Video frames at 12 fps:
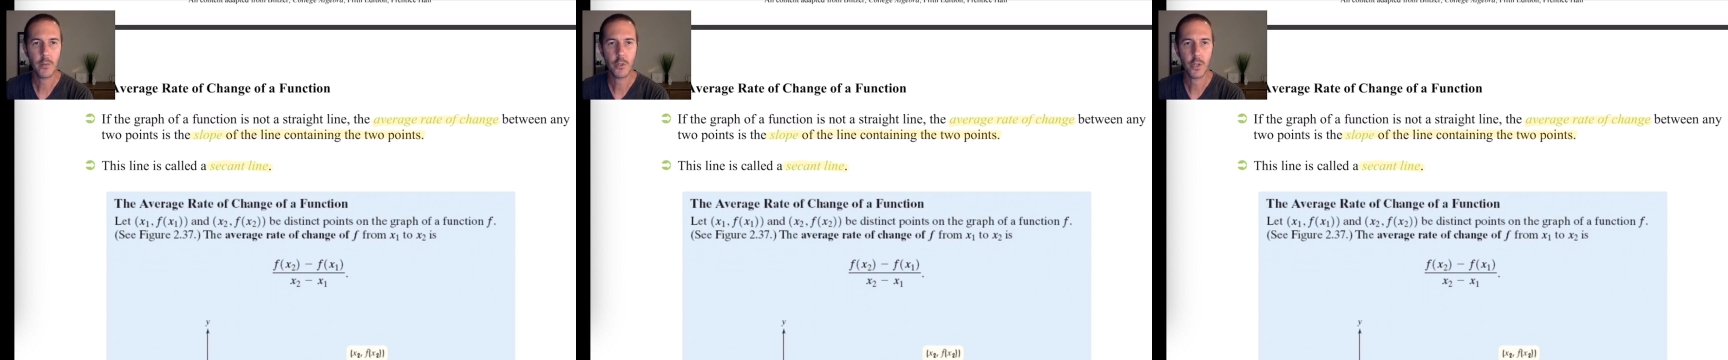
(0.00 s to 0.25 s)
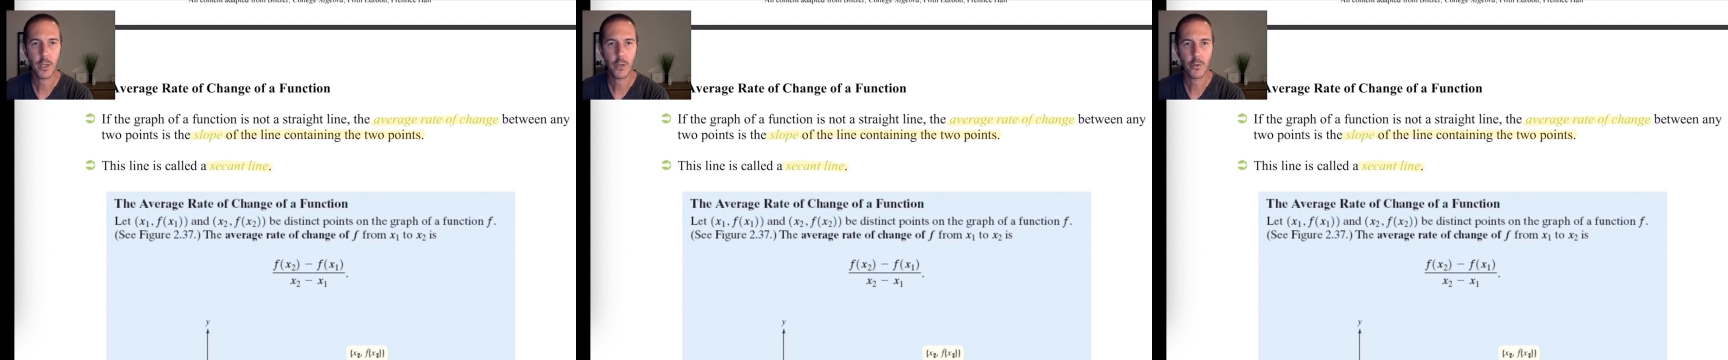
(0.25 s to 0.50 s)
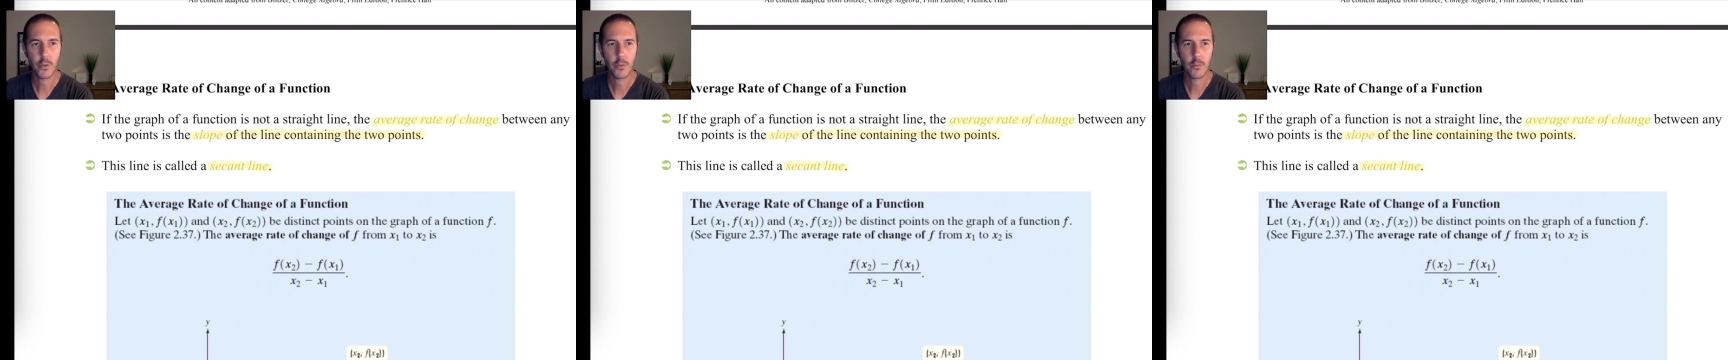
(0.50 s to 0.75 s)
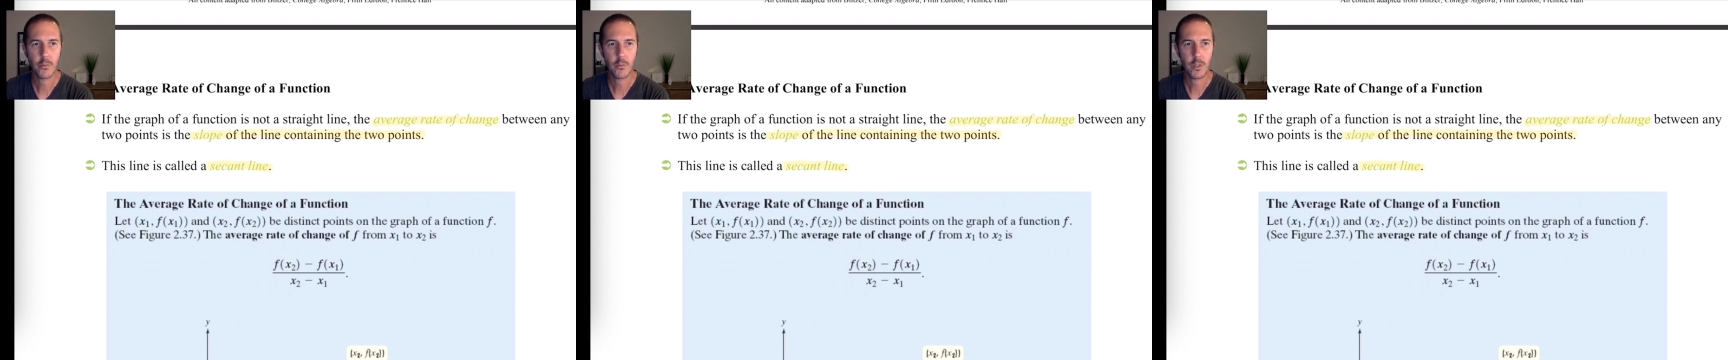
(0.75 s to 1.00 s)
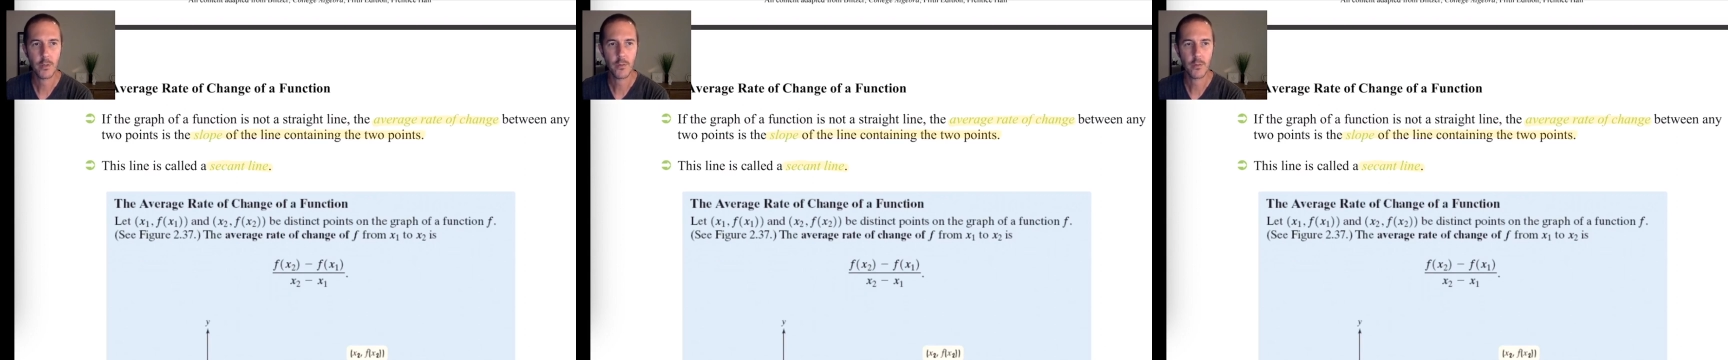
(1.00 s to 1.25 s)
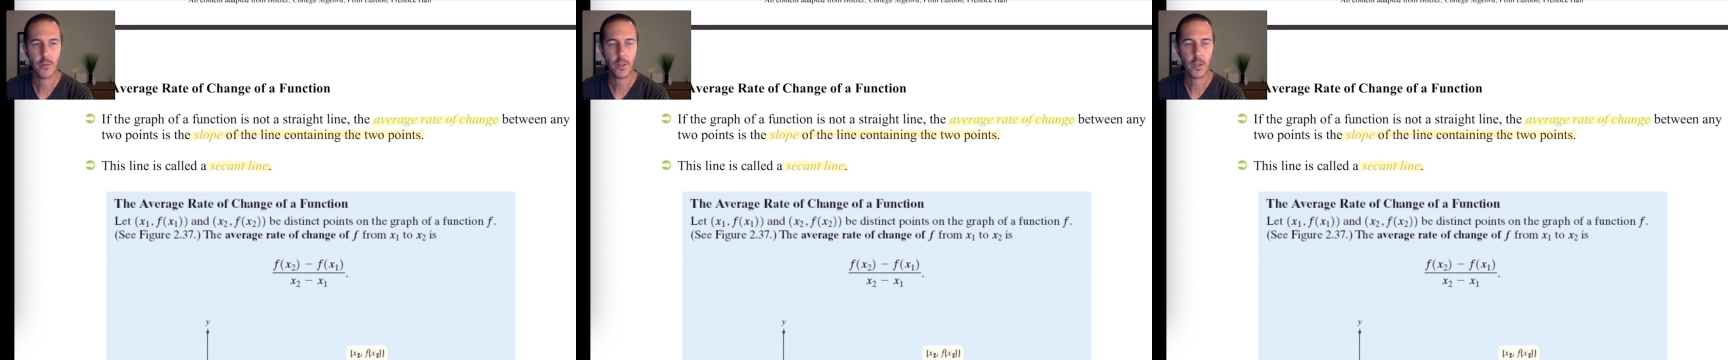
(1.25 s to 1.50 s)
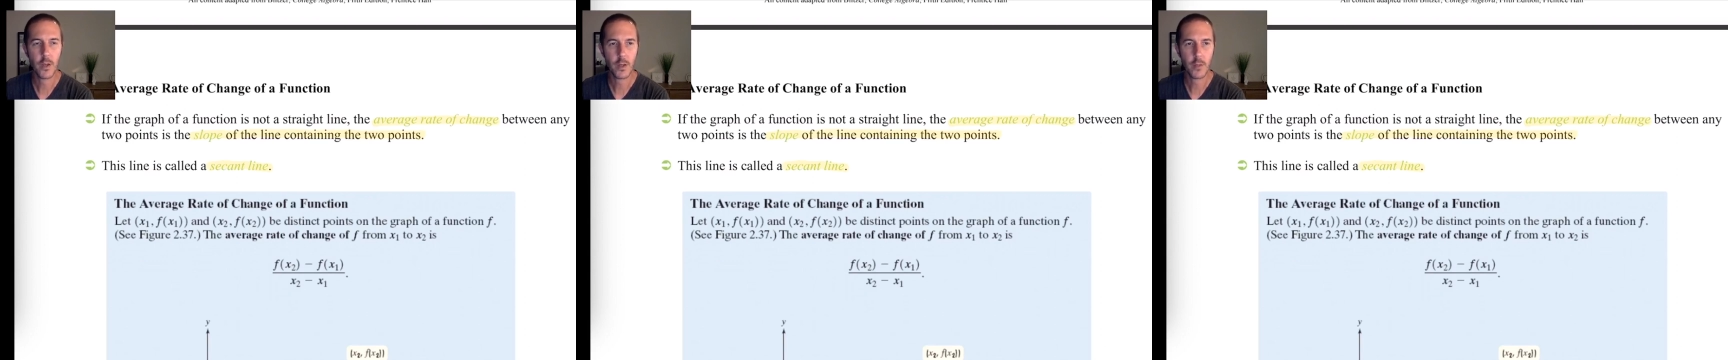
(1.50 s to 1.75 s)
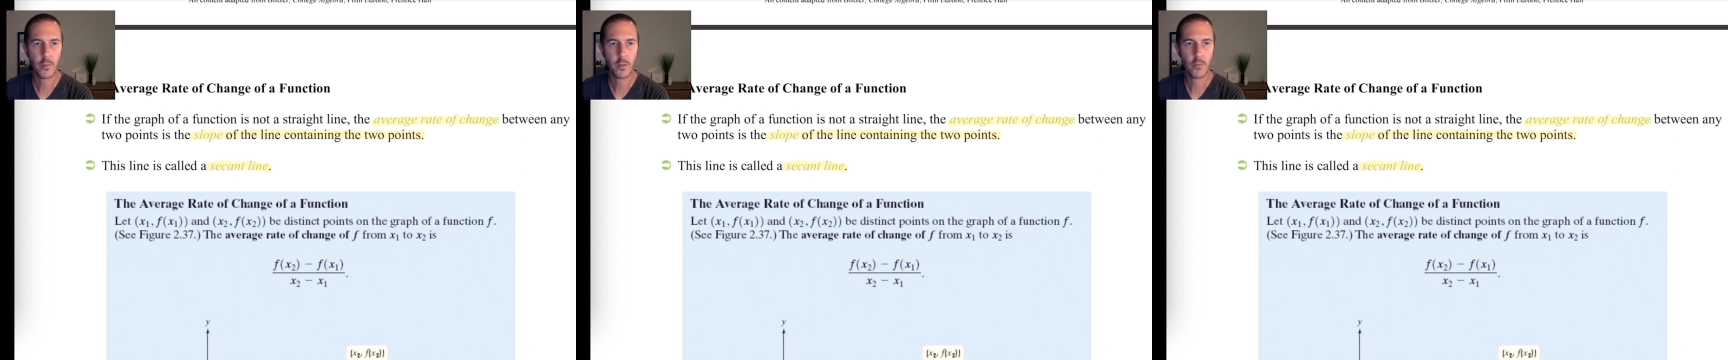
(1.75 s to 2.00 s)
change is
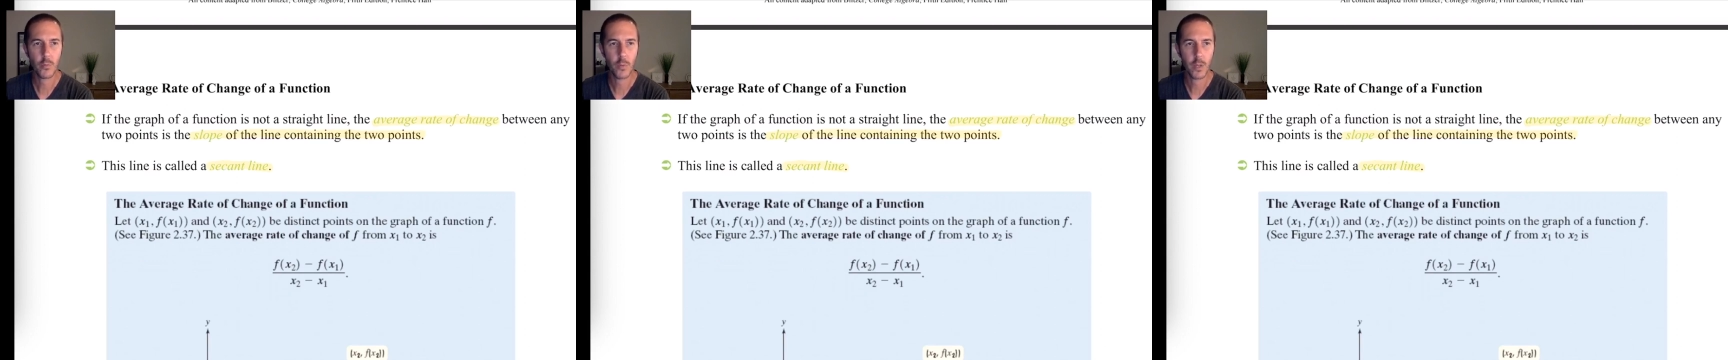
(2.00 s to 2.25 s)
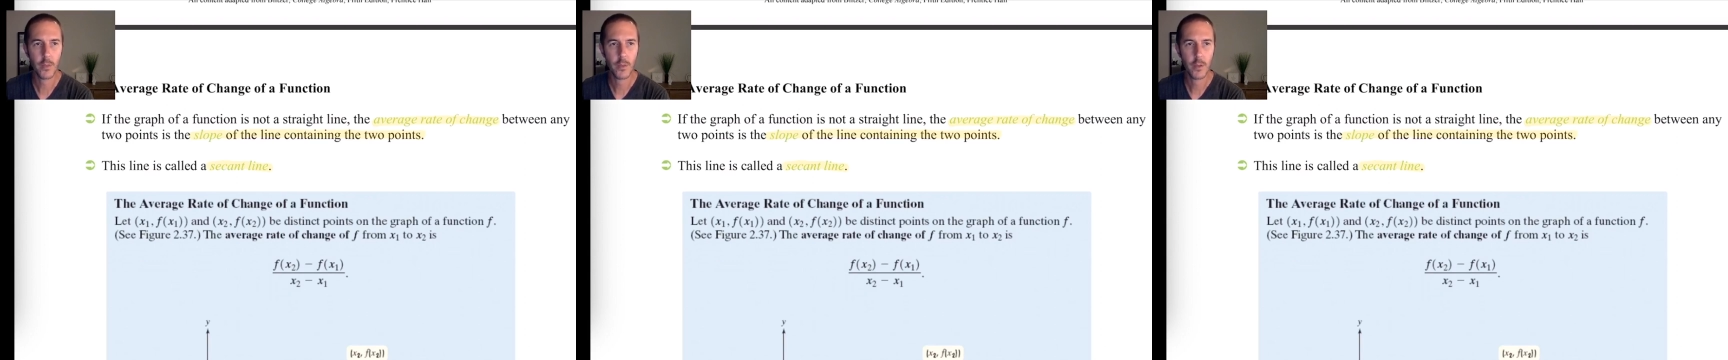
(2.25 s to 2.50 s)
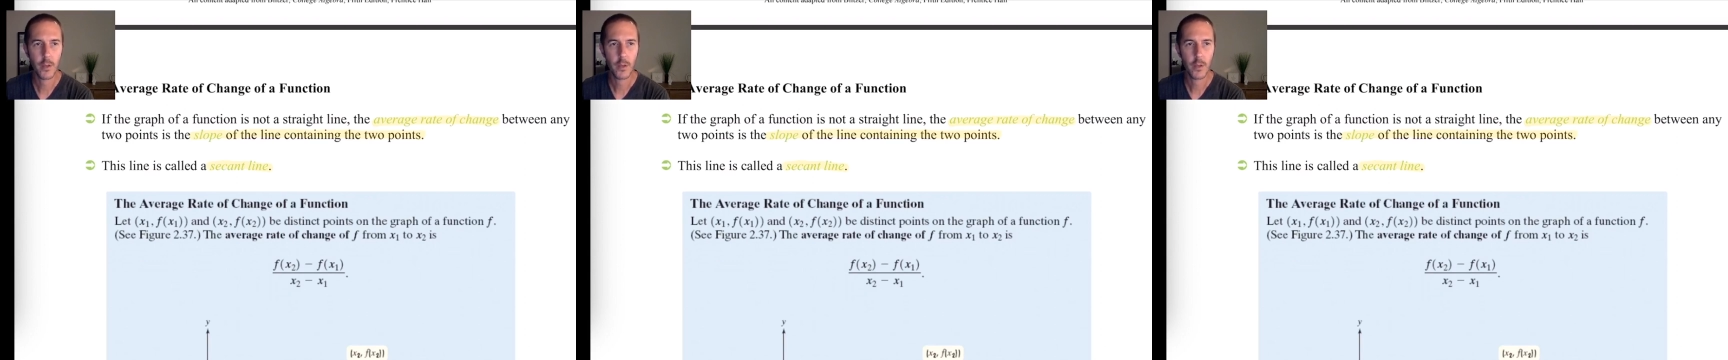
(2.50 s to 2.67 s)
synonymous with